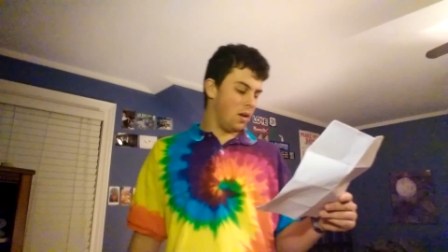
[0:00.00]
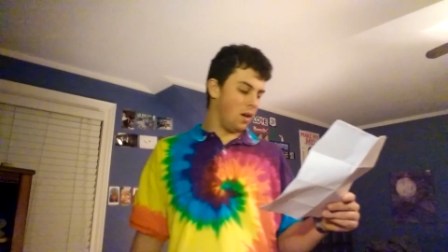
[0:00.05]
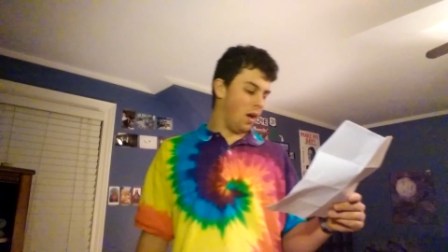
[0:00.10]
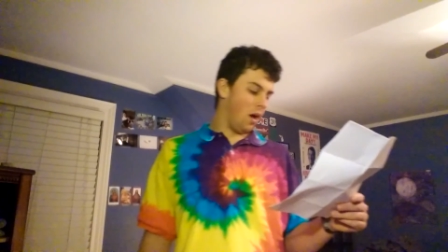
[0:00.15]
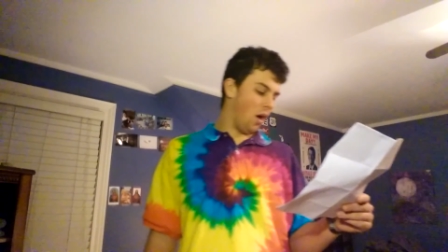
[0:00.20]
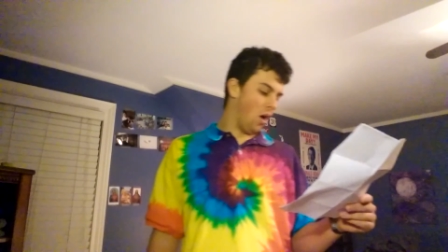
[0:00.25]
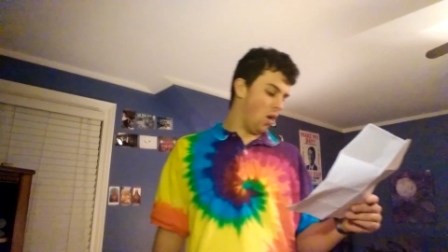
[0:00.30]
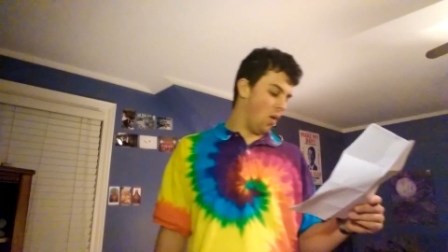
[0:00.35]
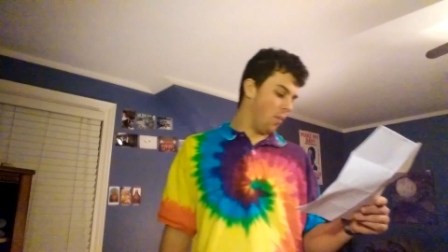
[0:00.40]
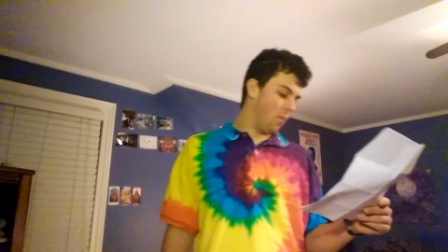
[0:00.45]

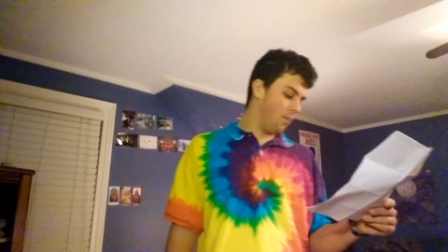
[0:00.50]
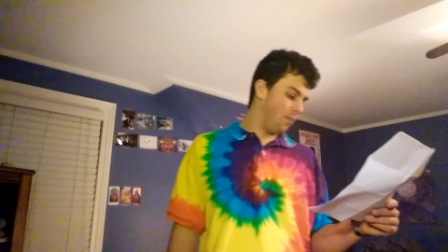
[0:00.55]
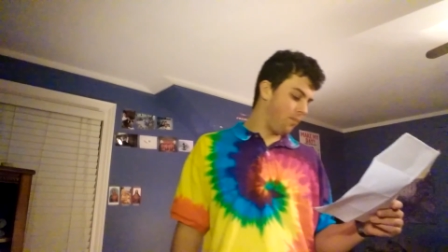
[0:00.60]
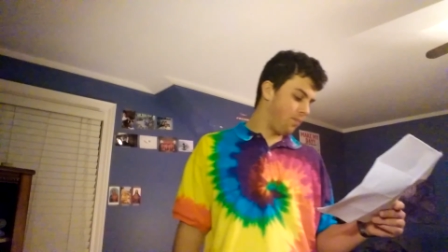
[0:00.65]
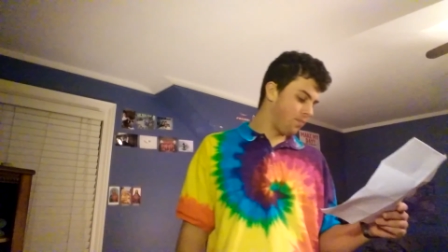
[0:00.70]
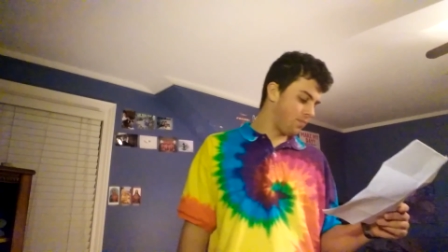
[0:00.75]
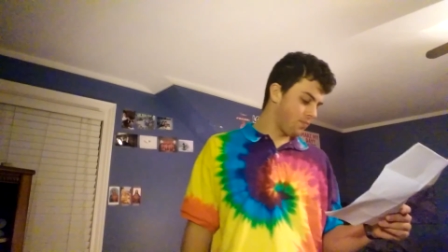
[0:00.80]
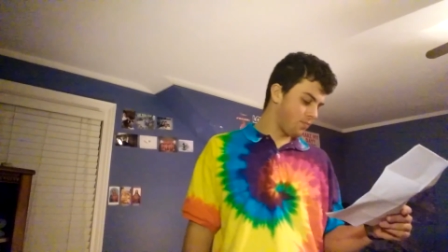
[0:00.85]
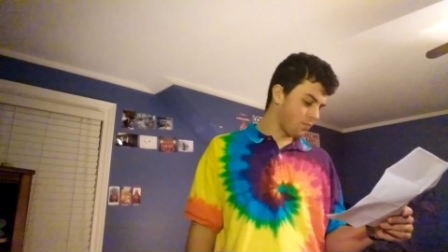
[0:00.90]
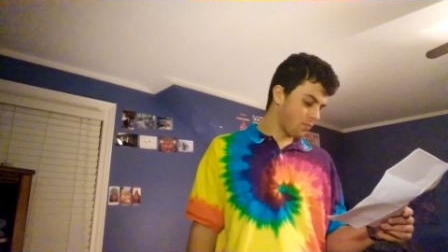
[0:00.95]
Um,
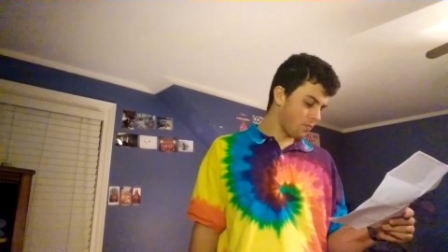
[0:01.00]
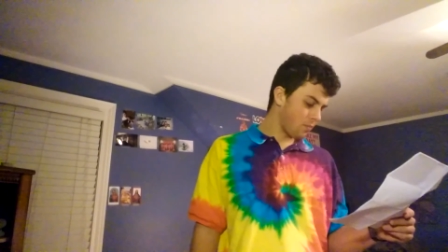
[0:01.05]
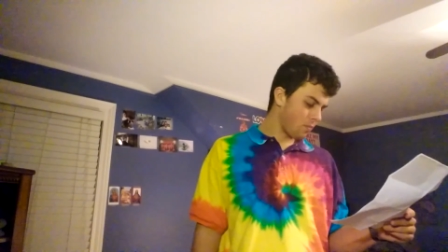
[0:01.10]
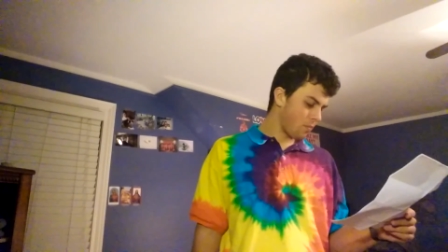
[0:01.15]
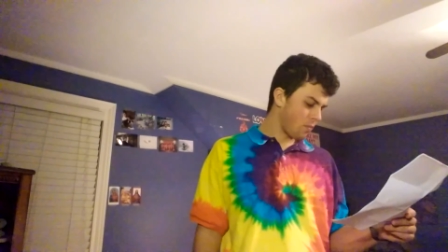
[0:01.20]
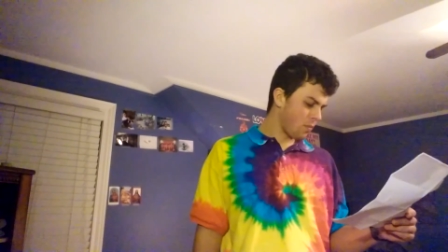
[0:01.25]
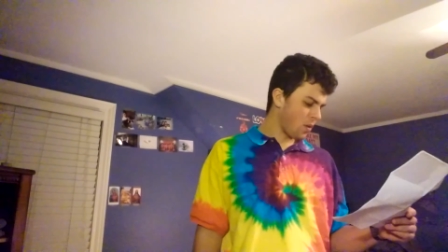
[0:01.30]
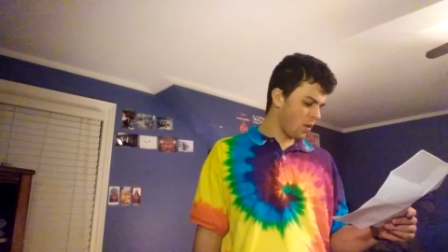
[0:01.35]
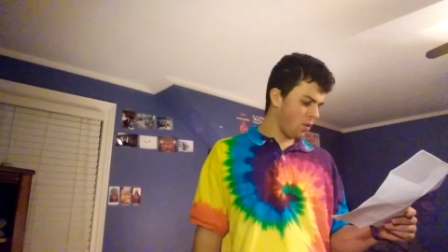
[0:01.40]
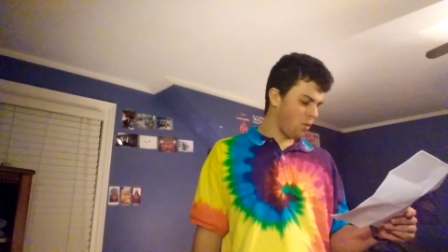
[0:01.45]

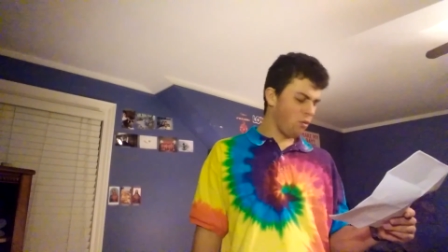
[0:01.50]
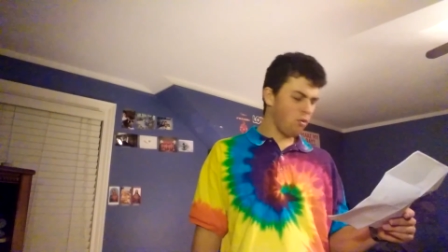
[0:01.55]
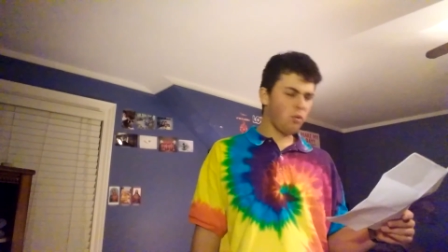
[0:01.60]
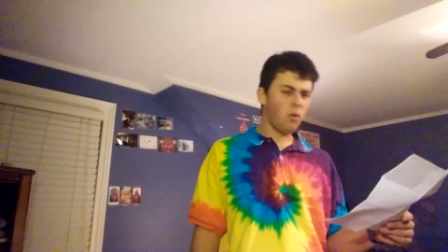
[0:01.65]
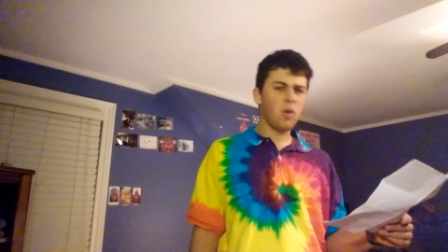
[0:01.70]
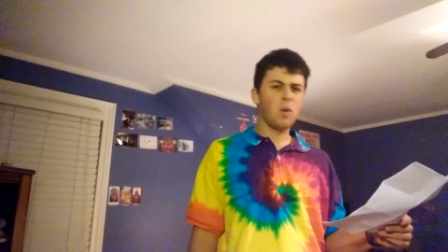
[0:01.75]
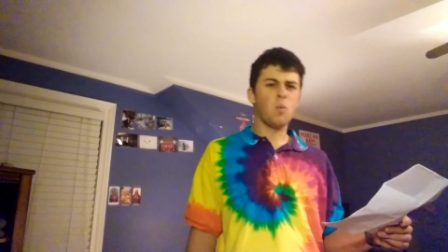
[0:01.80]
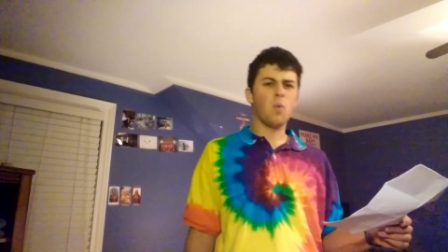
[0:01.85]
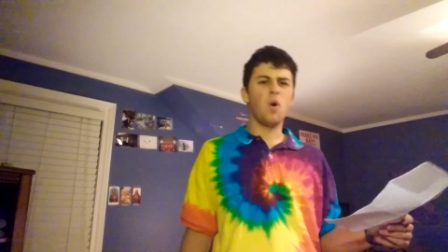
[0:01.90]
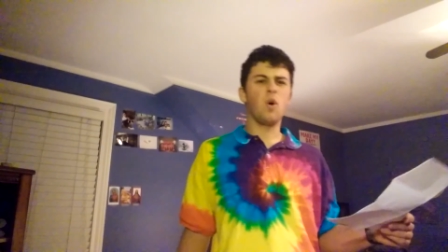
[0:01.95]
there was
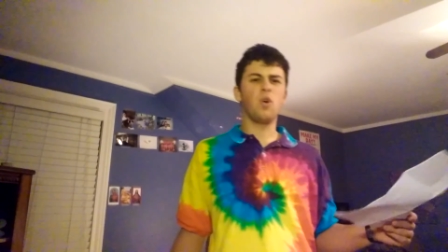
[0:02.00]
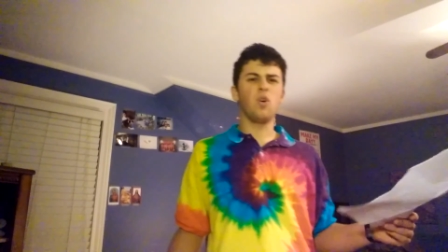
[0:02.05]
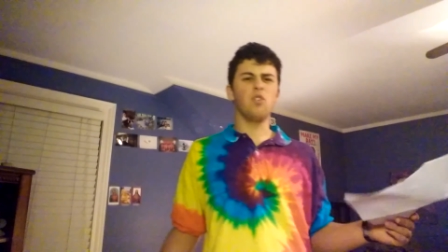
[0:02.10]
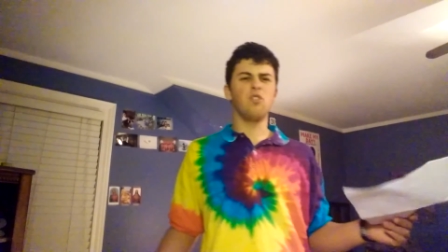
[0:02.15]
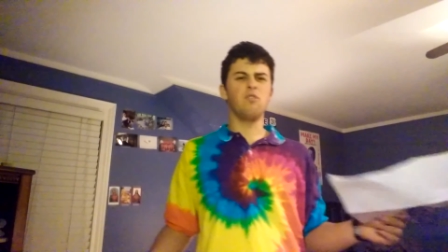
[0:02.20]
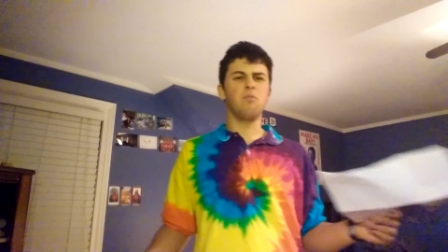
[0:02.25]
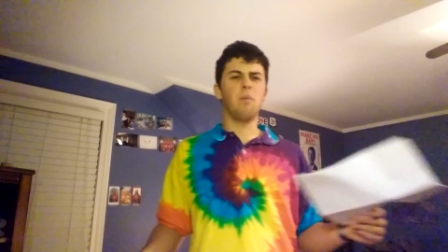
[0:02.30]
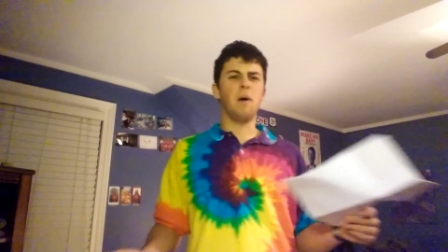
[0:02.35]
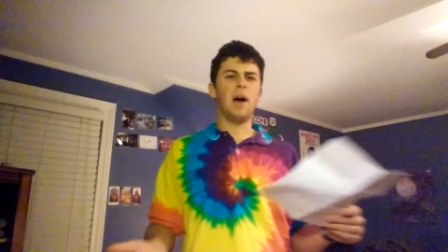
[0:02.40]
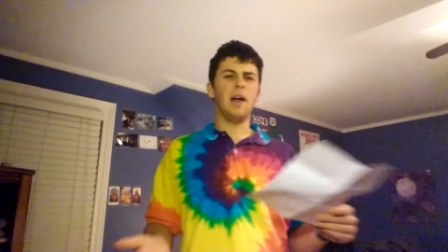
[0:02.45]
only one good
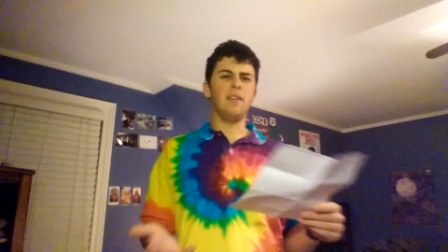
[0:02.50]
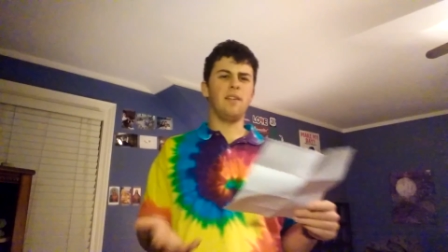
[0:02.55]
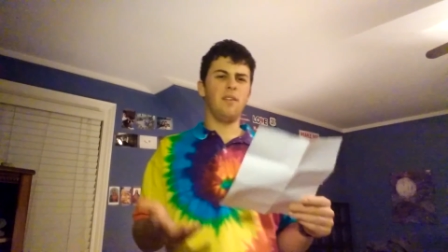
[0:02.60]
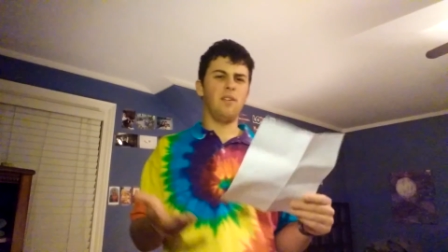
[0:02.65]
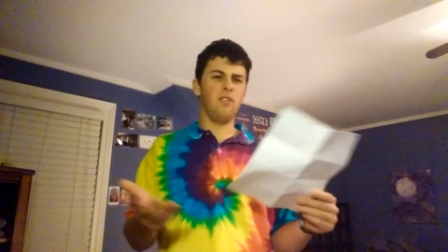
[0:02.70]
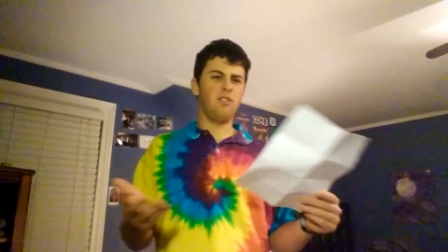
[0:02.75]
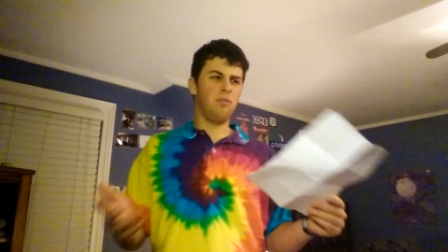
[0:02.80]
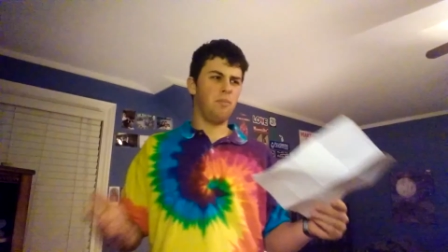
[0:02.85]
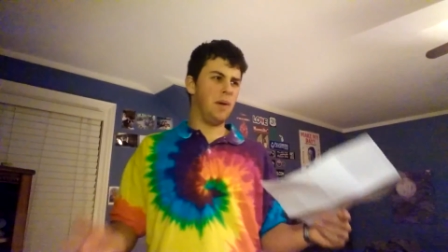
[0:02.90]
spot in this